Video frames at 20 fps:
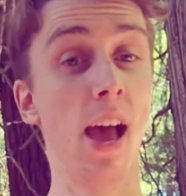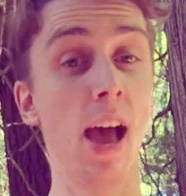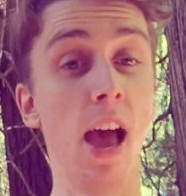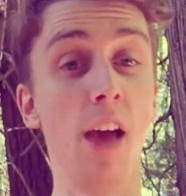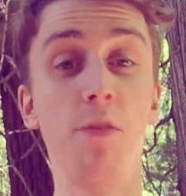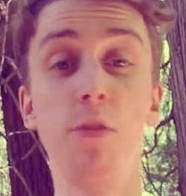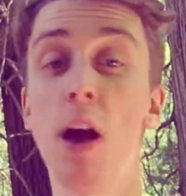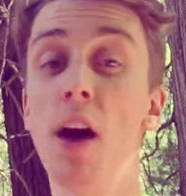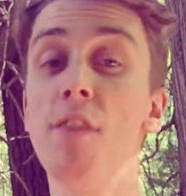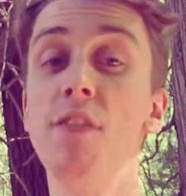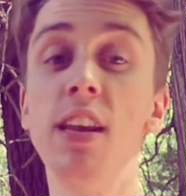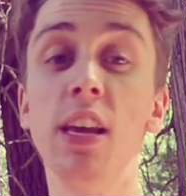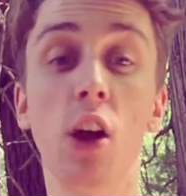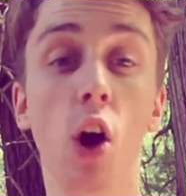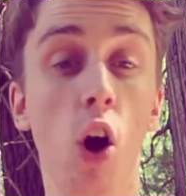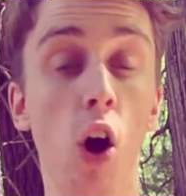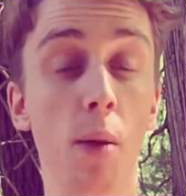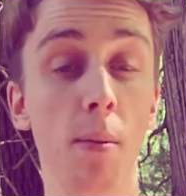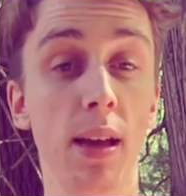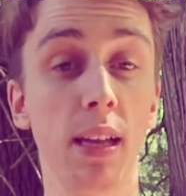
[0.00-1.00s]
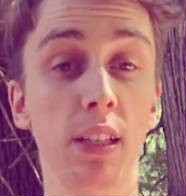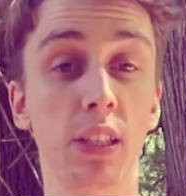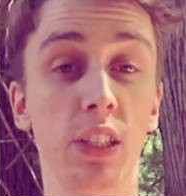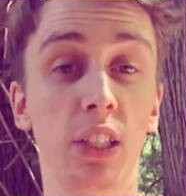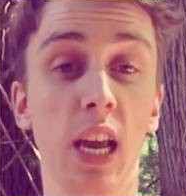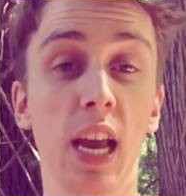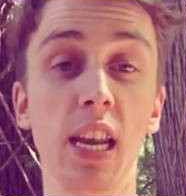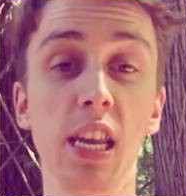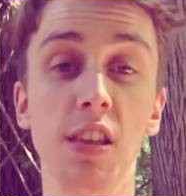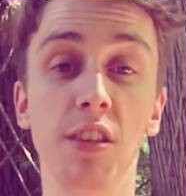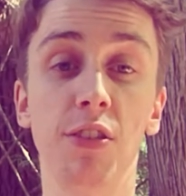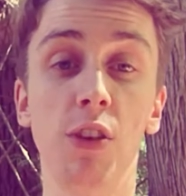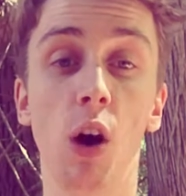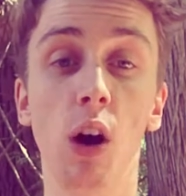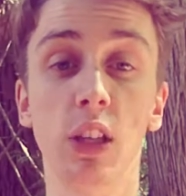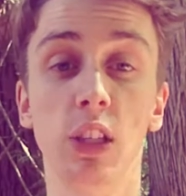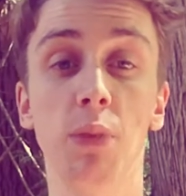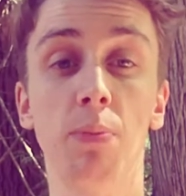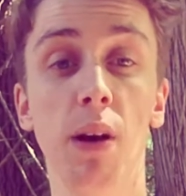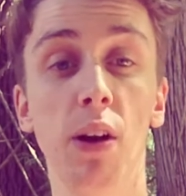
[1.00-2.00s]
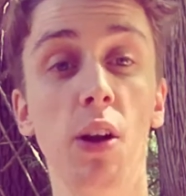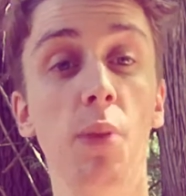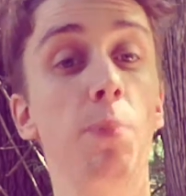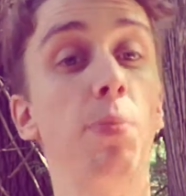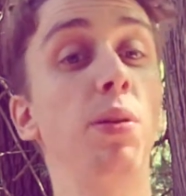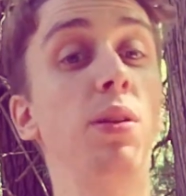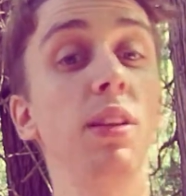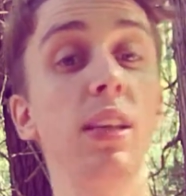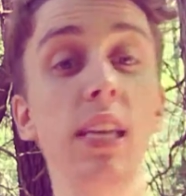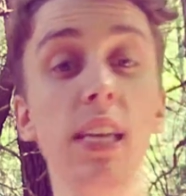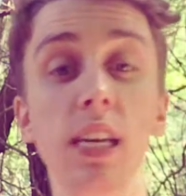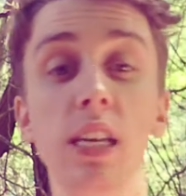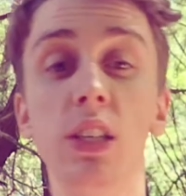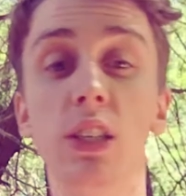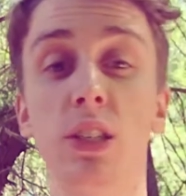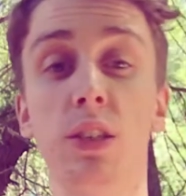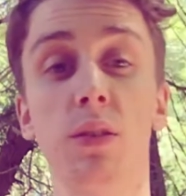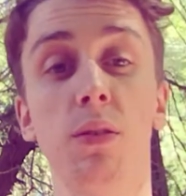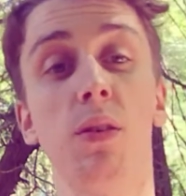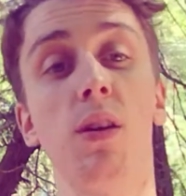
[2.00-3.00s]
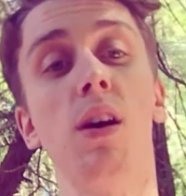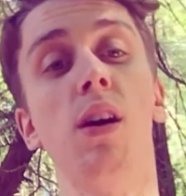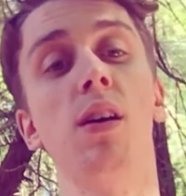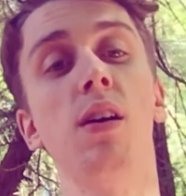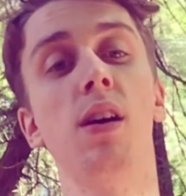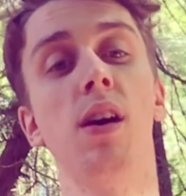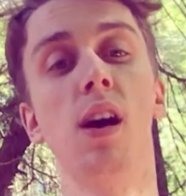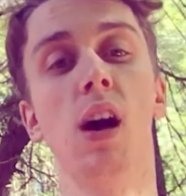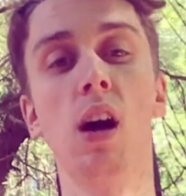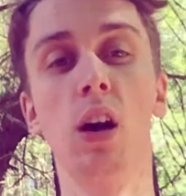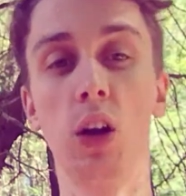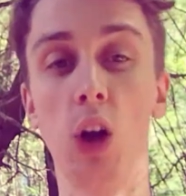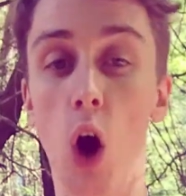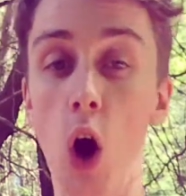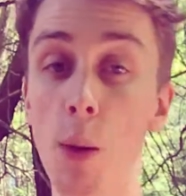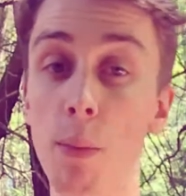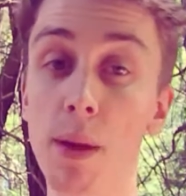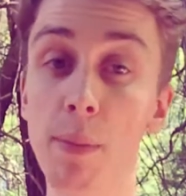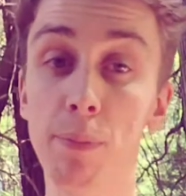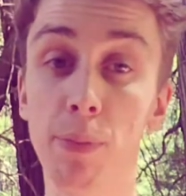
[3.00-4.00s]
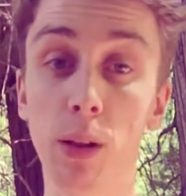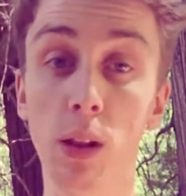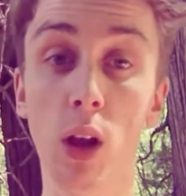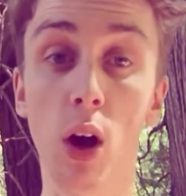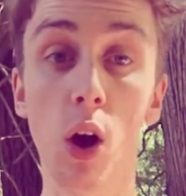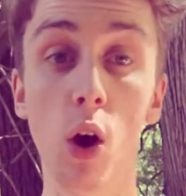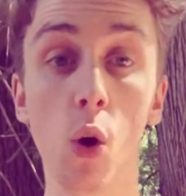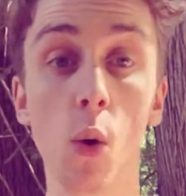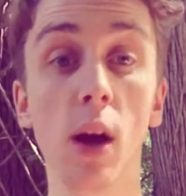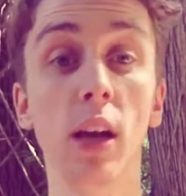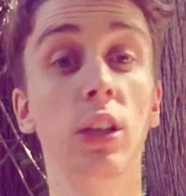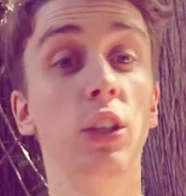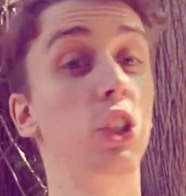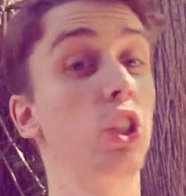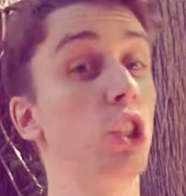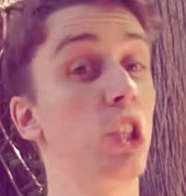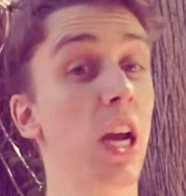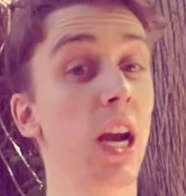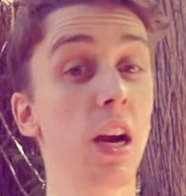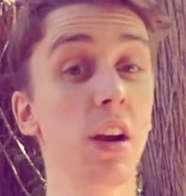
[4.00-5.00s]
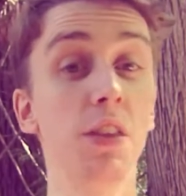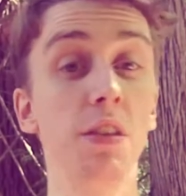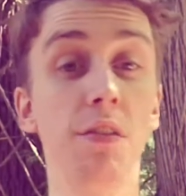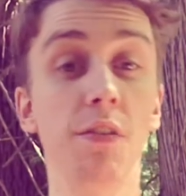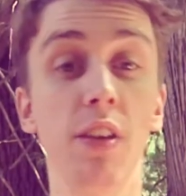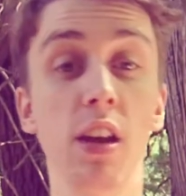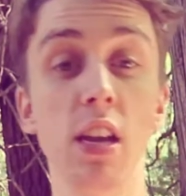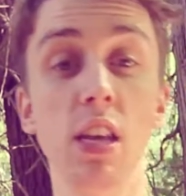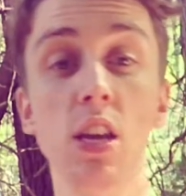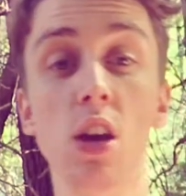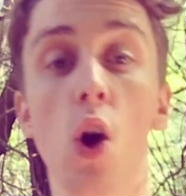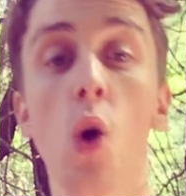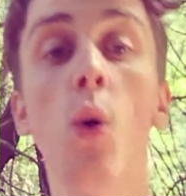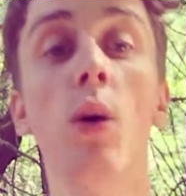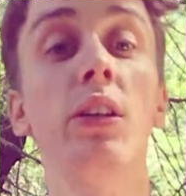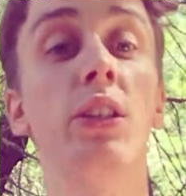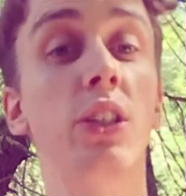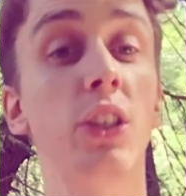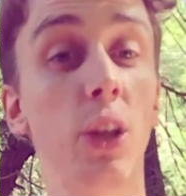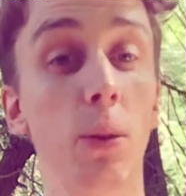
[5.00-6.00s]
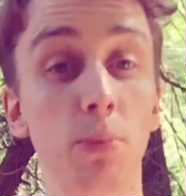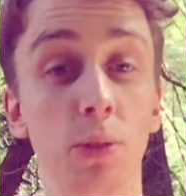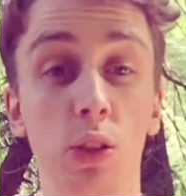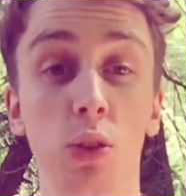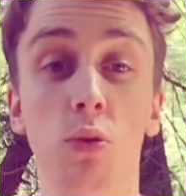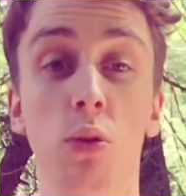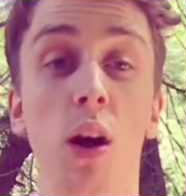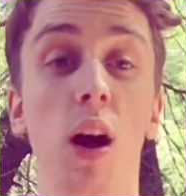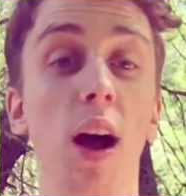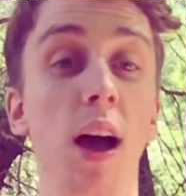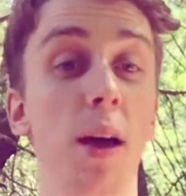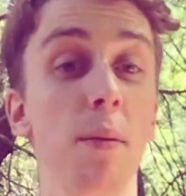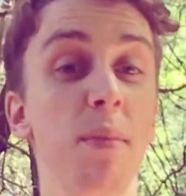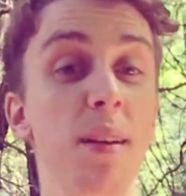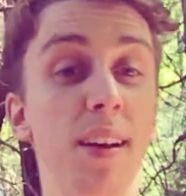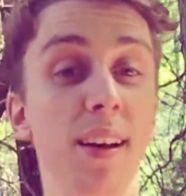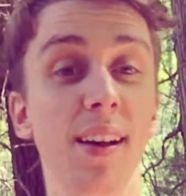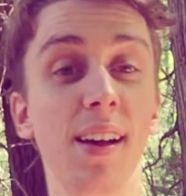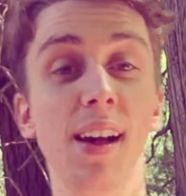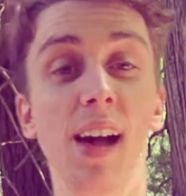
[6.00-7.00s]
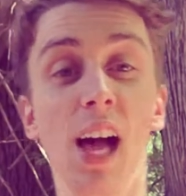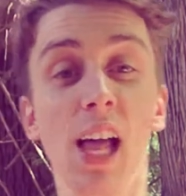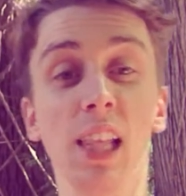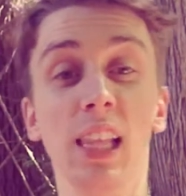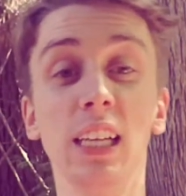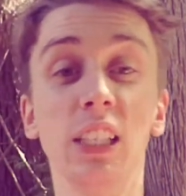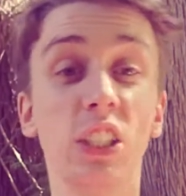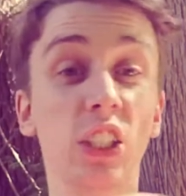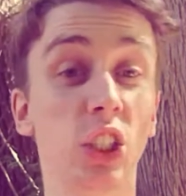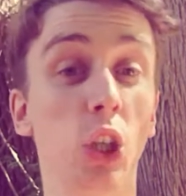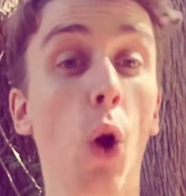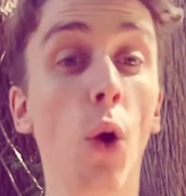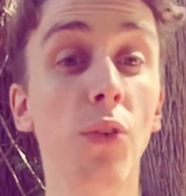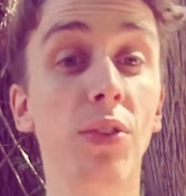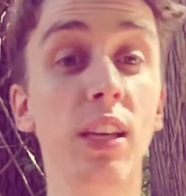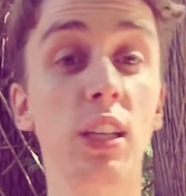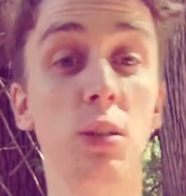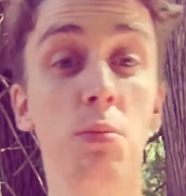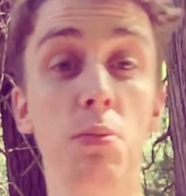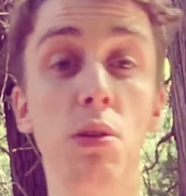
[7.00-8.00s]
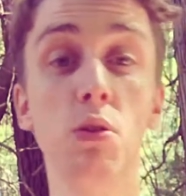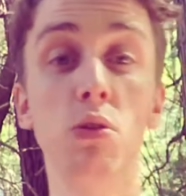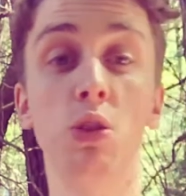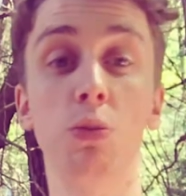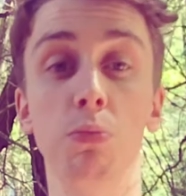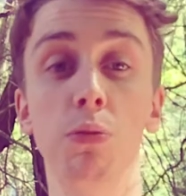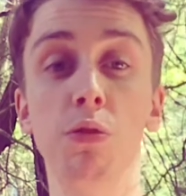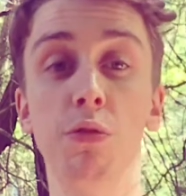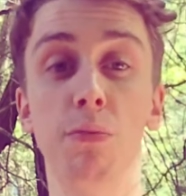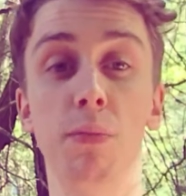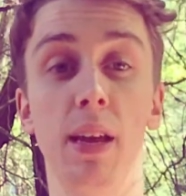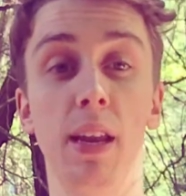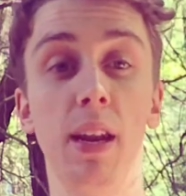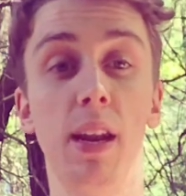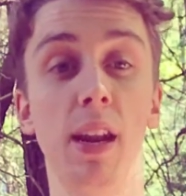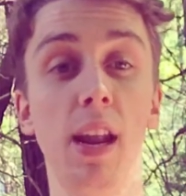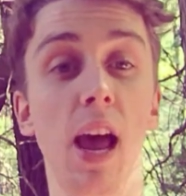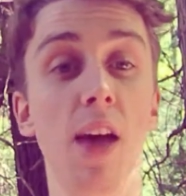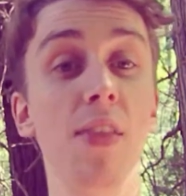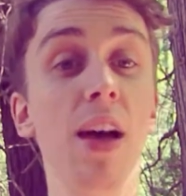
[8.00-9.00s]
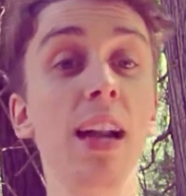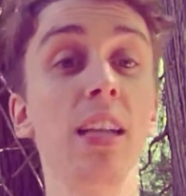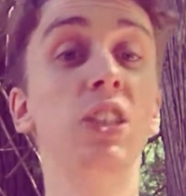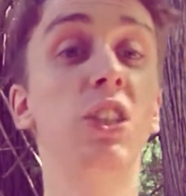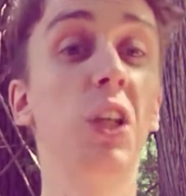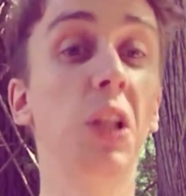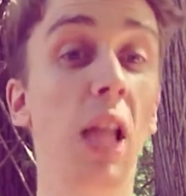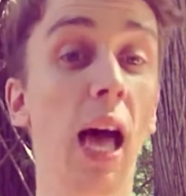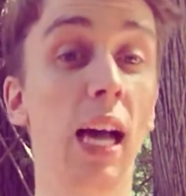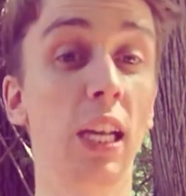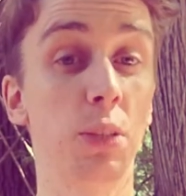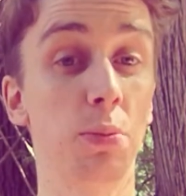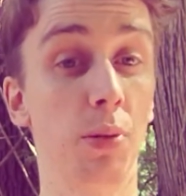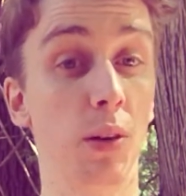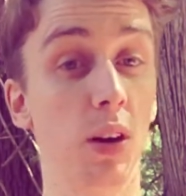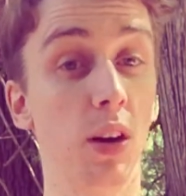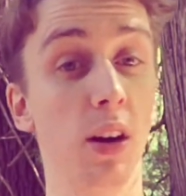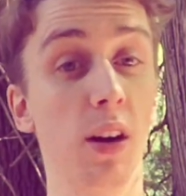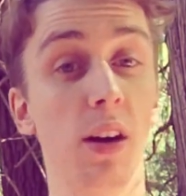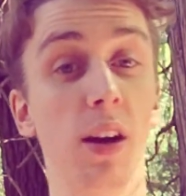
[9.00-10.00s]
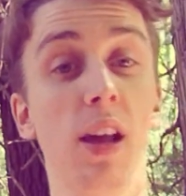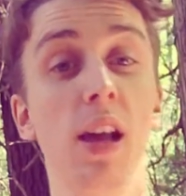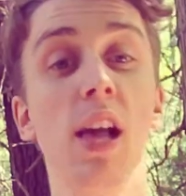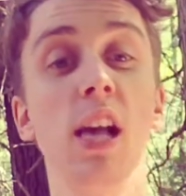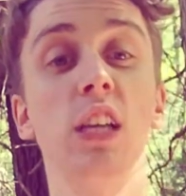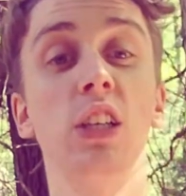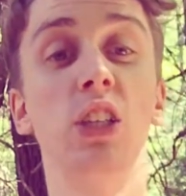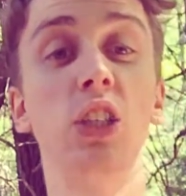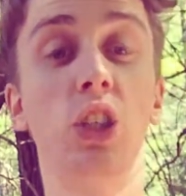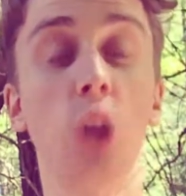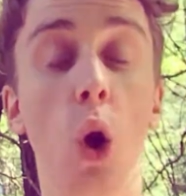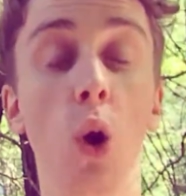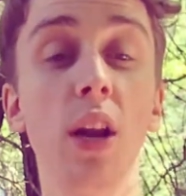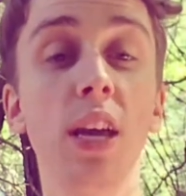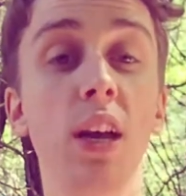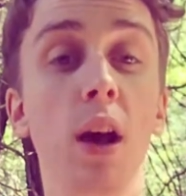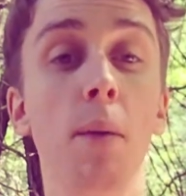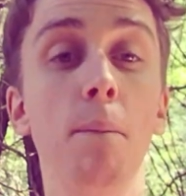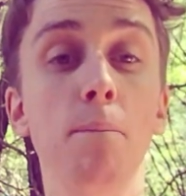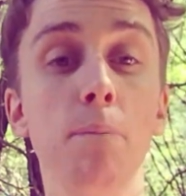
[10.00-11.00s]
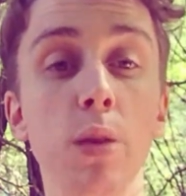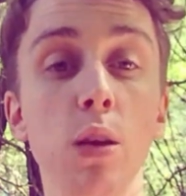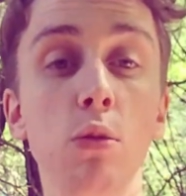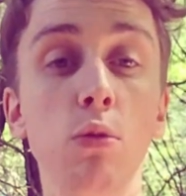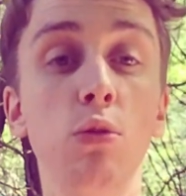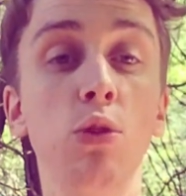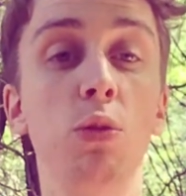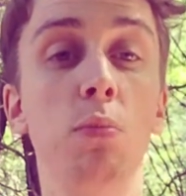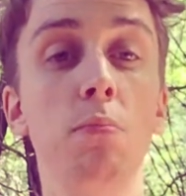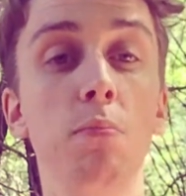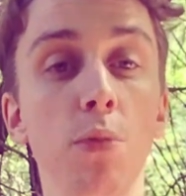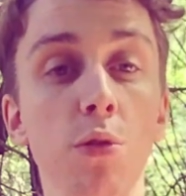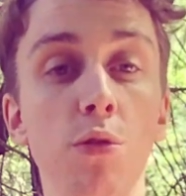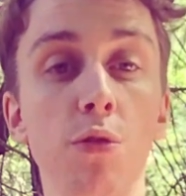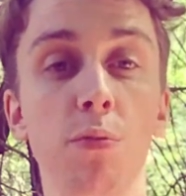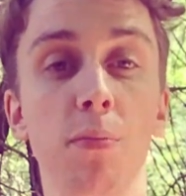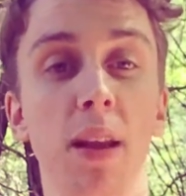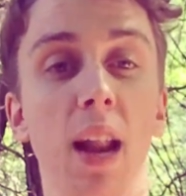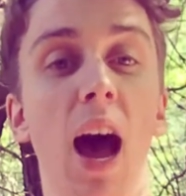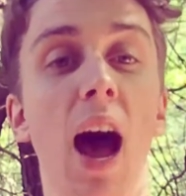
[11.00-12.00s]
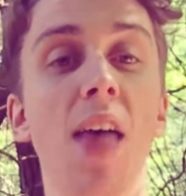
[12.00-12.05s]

If you have any comments, any thoughts about it, please comment below, share the video, subscribe. Let's start this Muse movement. And that is the last part. Starting a Muse movement.